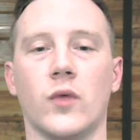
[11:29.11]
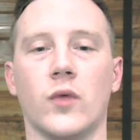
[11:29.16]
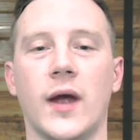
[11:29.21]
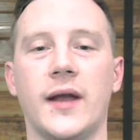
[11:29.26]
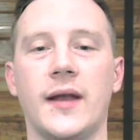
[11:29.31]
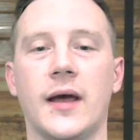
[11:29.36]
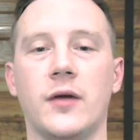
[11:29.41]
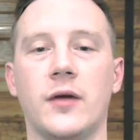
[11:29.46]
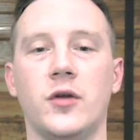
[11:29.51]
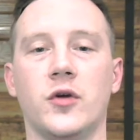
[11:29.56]

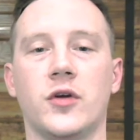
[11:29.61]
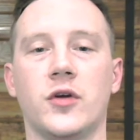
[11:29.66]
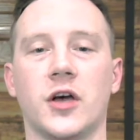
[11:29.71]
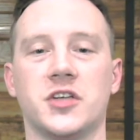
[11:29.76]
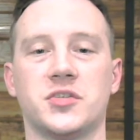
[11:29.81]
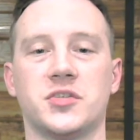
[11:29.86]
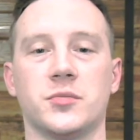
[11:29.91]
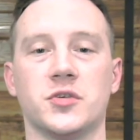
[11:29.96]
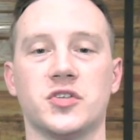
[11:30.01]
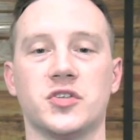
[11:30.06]
Right now, new
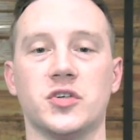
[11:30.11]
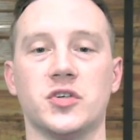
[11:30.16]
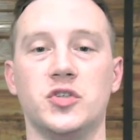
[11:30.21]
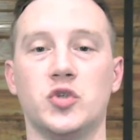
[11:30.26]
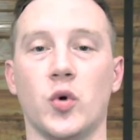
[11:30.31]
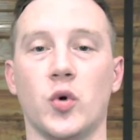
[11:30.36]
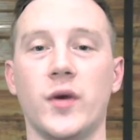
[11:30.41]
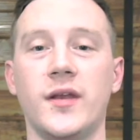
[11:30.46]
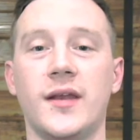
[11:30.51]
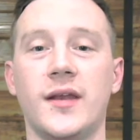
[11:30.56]
customers can
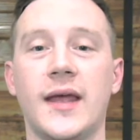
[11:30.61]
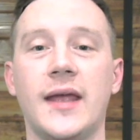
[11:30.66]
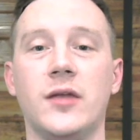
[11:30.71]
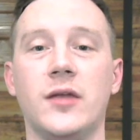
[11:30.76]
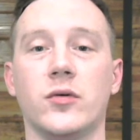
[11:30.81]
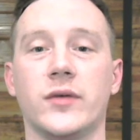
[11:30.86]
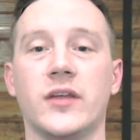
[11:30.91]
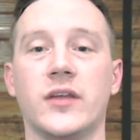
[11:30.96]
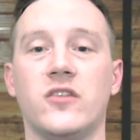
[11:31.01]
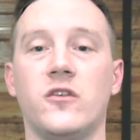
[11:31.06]
join today, and
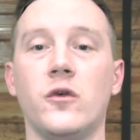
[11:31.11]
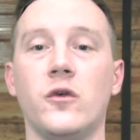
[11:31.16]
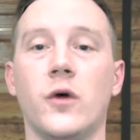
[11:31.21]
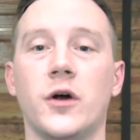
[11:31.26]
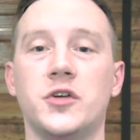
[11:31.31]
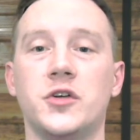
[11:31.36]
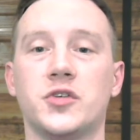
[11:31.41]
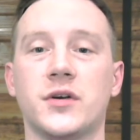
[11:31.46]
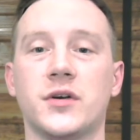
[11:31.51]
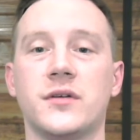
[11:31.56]
you'll get
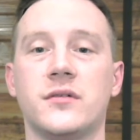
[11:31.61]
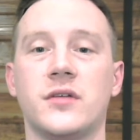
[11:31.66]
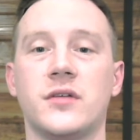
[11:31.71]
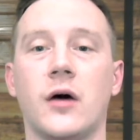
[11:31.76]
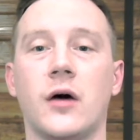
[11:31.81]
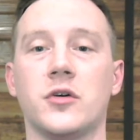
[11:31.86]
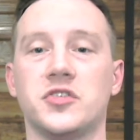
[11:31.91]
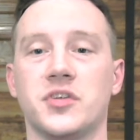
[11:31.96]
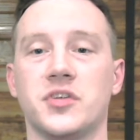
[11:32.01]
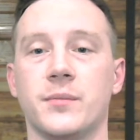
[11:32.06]

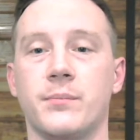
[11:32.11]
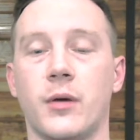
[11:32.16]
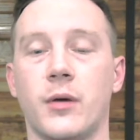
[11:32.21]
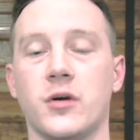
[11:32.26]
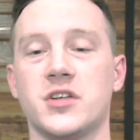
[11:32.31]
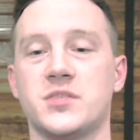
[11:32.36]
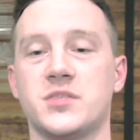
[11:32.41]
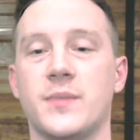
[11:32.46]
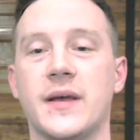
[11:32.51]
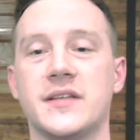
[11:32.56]
$200 in
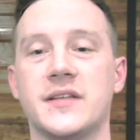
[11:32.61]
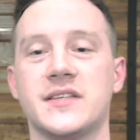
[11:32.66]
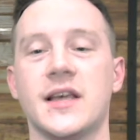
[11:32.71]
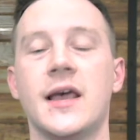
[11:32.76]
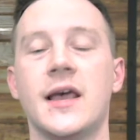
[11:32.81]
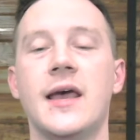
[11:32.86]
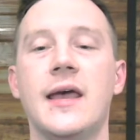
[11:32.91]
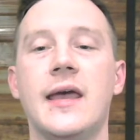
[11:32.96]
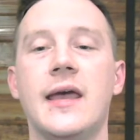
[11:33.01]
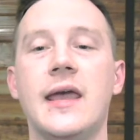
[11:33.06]
bonus bets
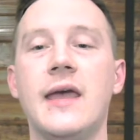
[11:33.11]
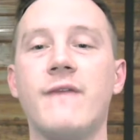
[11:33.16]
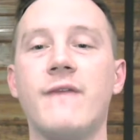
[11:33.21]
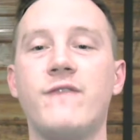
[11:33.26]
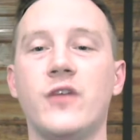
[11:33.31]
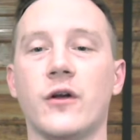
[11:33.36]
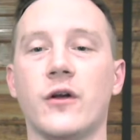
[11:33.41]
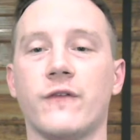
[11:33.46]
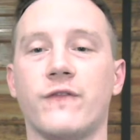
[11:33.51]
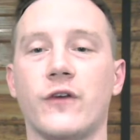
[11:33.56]
if
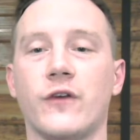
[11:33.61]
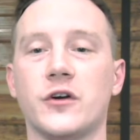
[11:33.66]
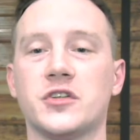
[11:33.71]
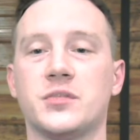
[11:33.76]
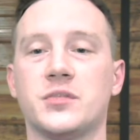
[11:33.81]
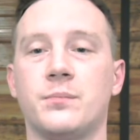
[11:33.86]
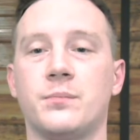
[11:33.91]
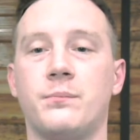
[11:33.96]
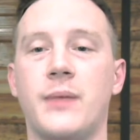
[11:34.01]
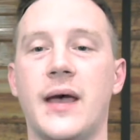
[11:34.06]
your
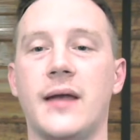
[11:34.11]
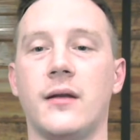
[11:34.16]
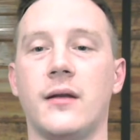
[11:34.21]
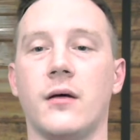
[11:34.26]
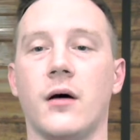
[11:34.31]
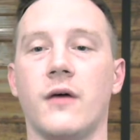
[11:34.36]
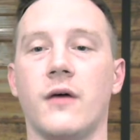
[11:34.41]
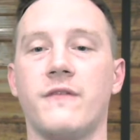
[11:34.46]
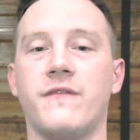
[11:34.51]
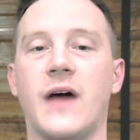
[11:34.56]
first bet
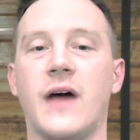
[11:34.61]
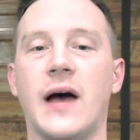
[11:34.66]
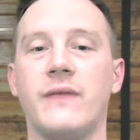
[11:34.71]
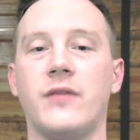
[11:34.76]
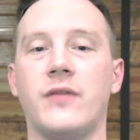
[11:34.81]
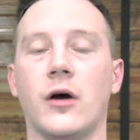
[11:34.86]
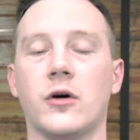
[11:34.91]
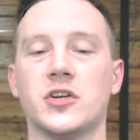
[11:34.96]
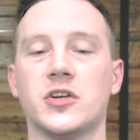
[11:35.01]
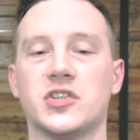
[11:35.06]
of
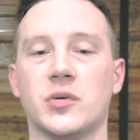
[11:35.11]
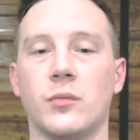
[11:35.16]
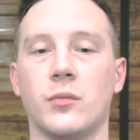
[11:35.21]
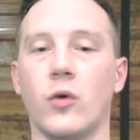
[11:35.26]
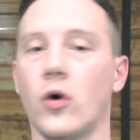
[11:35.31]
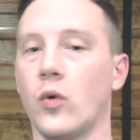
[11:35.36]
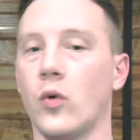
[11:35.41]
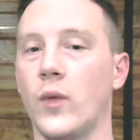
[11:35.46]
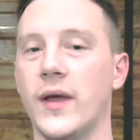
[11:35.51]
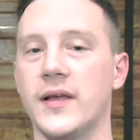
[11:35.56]
$5 or
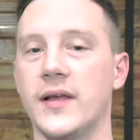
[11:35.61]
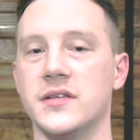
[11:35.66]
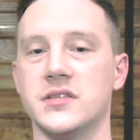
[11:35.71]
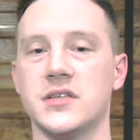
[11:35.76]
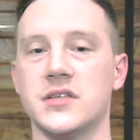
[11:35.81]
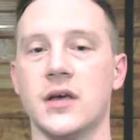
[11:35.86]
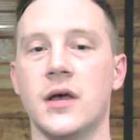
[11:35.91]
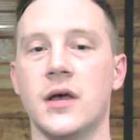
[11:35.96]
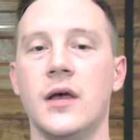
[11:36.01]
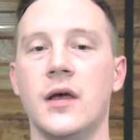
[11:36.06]
more
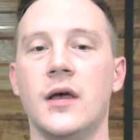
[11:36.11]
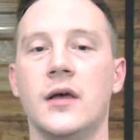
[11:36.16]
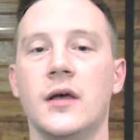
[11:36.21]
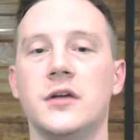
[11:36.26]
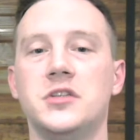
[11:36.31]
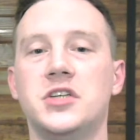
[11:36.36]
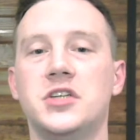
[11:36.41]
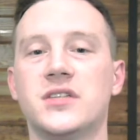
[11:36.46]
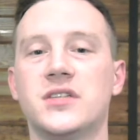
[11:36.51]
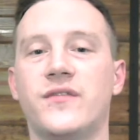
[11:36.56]
wins.
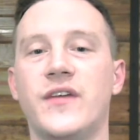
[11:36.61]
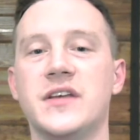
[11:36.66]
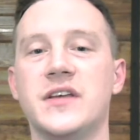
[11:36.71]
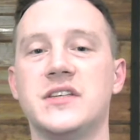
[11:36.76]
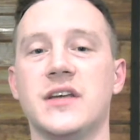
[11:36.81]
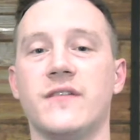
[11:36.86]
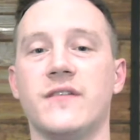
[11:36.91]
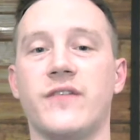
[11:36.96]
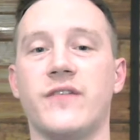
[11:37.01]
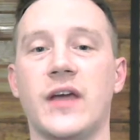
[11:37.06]
Just
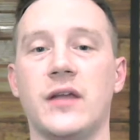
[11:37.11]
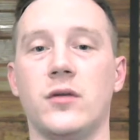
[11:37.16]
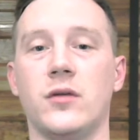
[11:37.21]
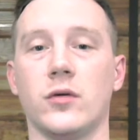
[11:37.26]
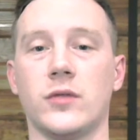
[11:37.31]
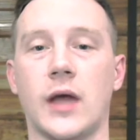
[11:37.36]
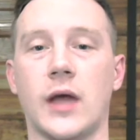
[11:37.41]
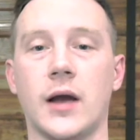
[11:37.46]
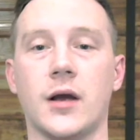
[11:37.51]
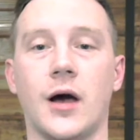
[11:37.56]
visit
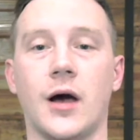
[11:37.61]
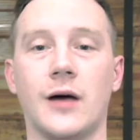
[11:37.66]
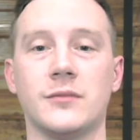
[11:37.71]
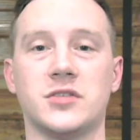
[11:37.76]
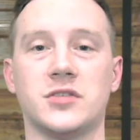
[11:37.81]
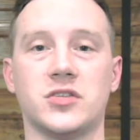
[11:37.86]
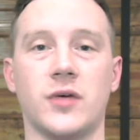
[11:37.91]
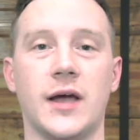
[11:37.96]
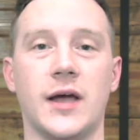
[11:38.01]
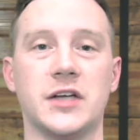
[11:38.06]

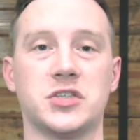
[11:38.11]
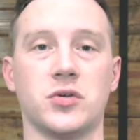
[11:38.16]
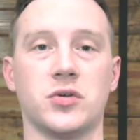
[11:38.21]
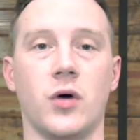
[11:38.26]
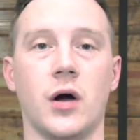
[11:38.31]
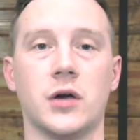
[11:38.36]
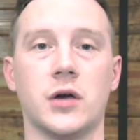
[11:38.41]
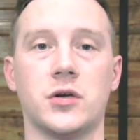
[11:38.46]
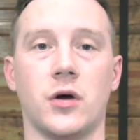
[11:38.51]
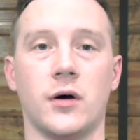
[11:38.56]

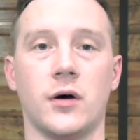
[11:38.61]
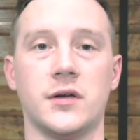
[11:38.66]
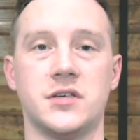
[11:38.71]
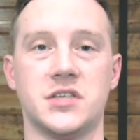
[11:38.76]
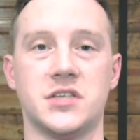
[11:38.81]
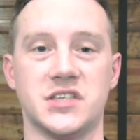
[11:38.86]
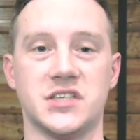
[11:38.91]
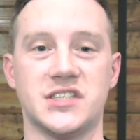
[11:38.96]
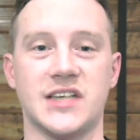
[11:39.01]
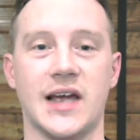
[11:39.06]
FanDuel.com/lockedon
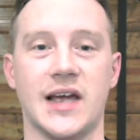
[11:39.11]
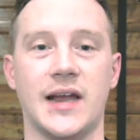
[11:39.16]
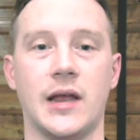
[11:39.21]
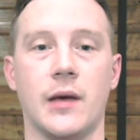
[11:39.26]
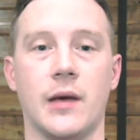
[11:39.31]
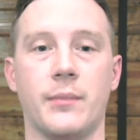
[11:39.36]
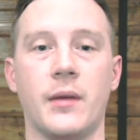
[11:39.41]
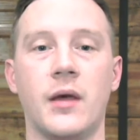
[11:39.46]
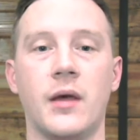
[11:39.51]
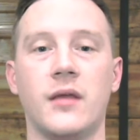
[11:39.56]
to sign
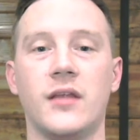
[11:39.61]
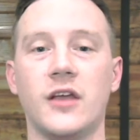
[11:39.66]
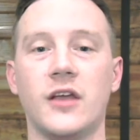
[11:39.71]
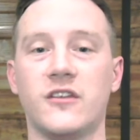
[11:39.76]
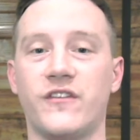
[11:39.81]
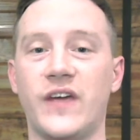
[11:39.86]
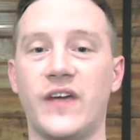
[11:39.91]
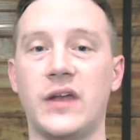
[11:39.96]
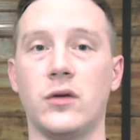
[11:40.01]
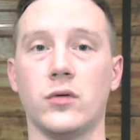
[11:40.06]
up.
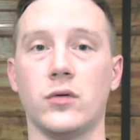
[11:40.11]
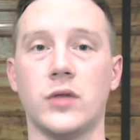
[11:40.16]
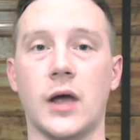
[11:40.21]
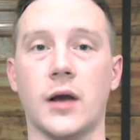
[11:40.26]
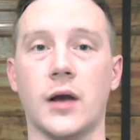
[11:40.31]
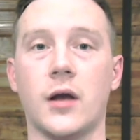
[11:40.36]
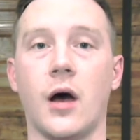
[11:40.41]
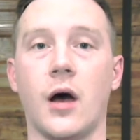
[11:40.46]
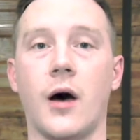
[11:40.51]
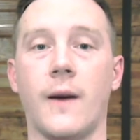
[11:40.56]
That's
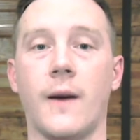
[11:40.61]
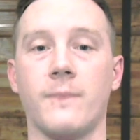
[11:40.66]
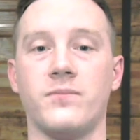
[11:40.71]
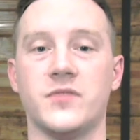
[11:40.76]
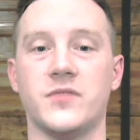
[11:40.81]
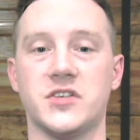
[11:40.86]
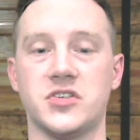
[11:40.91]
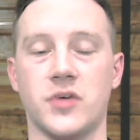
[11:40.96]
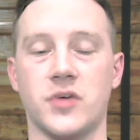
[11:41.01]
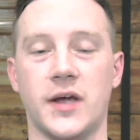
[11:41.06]

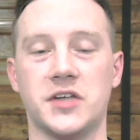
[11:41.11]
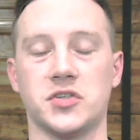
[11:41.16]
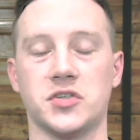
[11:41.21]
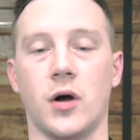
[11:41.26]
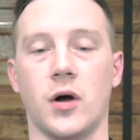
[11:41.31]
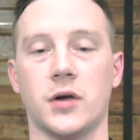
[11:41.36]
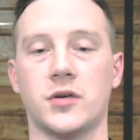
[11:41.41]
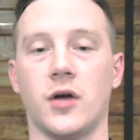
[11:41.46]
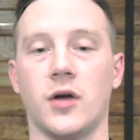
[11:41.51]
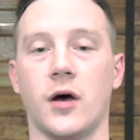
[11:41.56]

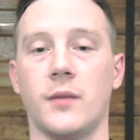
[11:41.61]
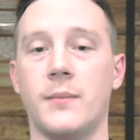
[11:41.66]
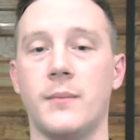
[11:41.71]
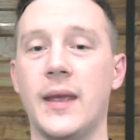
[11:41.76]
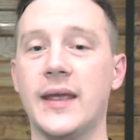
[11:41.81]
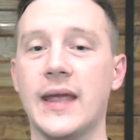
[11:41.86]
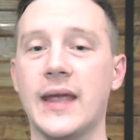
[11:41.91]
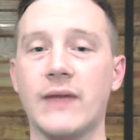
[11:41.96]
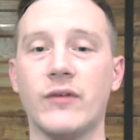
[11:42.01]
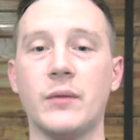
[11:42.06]
FanDuel.com/lockedon.
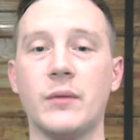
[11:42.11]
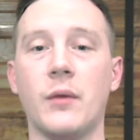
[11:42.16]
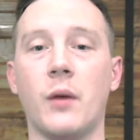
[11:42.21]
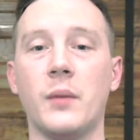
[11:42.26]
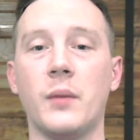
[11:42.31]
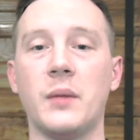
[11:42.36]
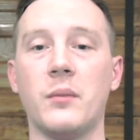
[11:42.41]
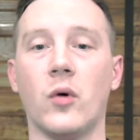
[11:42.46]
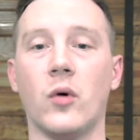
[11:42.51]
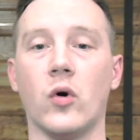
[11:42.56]
Make every
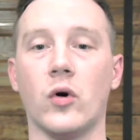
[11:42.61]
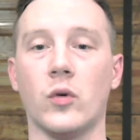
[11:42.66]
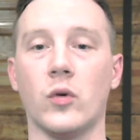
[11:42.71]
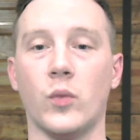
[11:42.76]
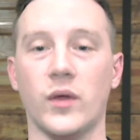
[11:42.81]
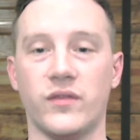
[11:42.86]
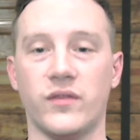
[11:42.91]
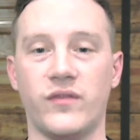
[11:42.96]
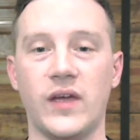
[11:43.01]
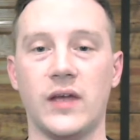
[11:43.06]
moment more
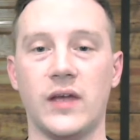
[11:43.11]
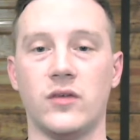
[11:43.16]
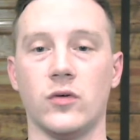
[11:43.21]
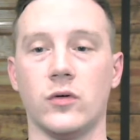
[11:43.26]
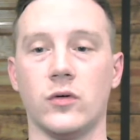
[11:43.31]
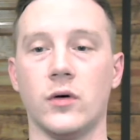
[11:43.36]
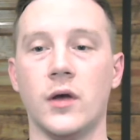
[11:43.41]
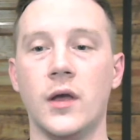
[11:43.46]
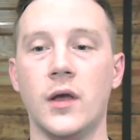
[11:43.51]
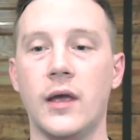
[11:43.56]
with
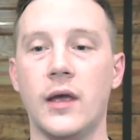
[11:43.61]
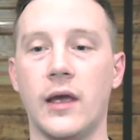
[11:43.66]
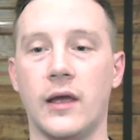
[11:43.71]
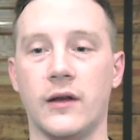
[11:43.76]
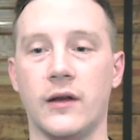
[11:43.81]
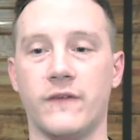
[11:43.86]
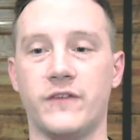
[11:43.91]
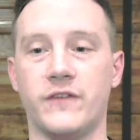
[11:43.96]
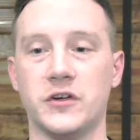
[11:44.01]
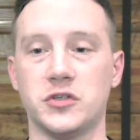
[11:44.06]
FanDuel,
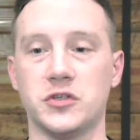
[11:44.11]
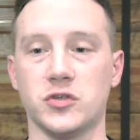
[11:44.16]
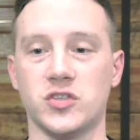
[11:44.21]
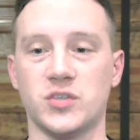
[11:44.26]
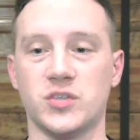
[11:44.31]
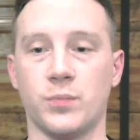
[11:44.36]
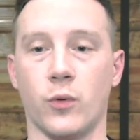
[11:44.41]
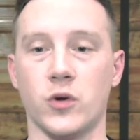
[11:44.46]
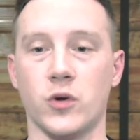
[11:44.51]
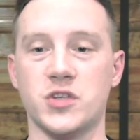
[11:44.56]
an official
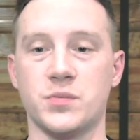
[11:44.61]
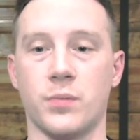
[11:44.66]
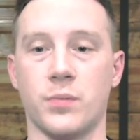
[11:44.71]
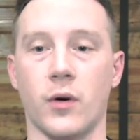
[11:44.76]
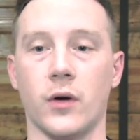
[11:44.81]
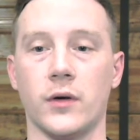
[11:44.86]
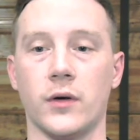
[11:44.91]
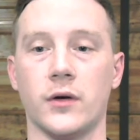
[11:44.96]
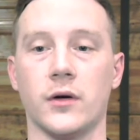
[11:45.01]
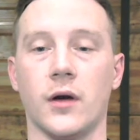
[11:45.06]
sports
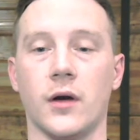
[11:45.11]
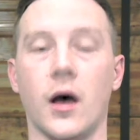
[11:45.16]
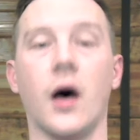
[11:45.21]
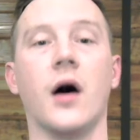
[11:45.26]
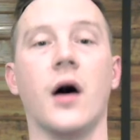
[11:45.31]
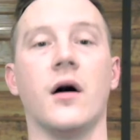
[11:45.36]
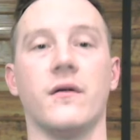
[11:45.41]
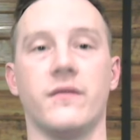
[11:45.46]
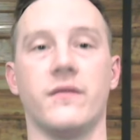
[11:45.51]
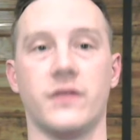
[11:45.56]
partner
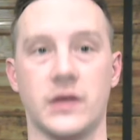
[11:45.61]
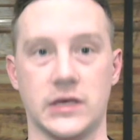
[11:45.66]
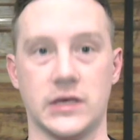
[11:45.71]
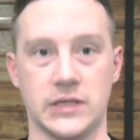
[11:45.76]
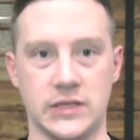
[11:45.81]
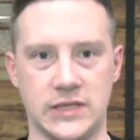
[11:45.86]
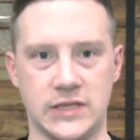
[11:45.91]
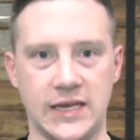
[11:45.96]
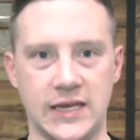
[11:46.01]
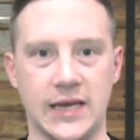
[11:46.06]
of
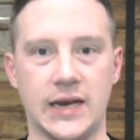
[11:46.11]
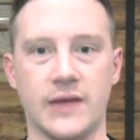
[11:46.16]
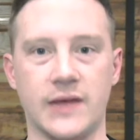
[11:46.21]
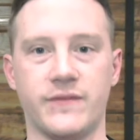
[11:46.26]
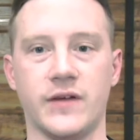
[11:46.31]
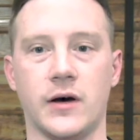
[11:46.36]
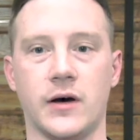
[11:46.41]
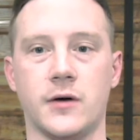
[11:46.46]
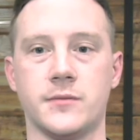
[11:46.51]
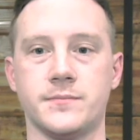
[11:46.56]
the NFL.